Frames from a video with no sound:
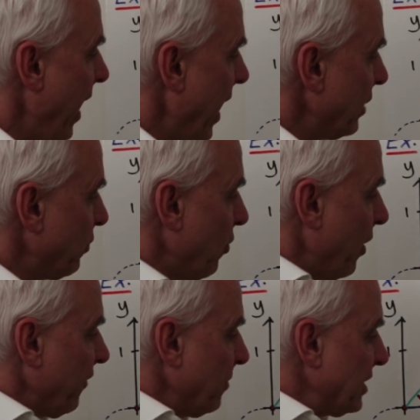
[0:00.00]
And we're
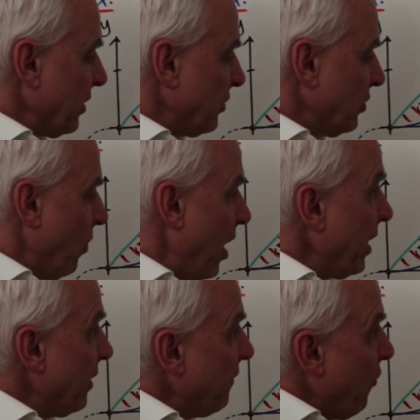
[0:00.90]
going from 0 to
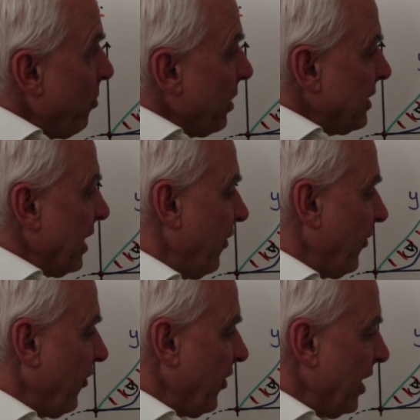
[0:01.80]
1, and the formula
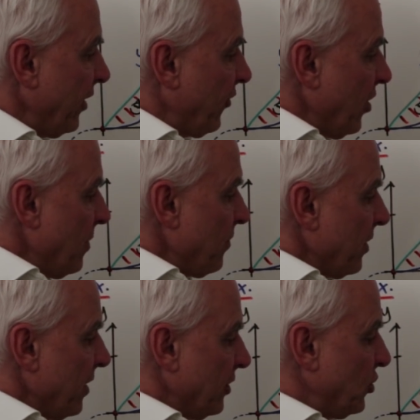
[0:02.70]
tells us that it's
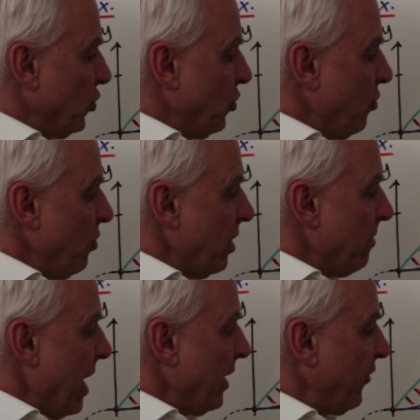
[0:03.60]
the 2
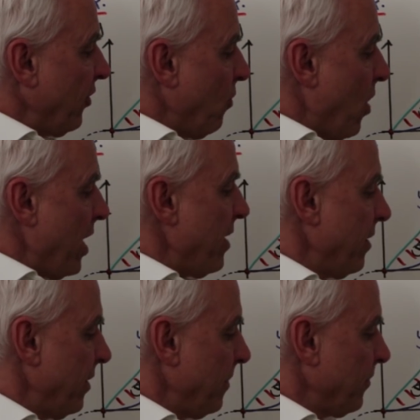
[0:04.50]
minus the 1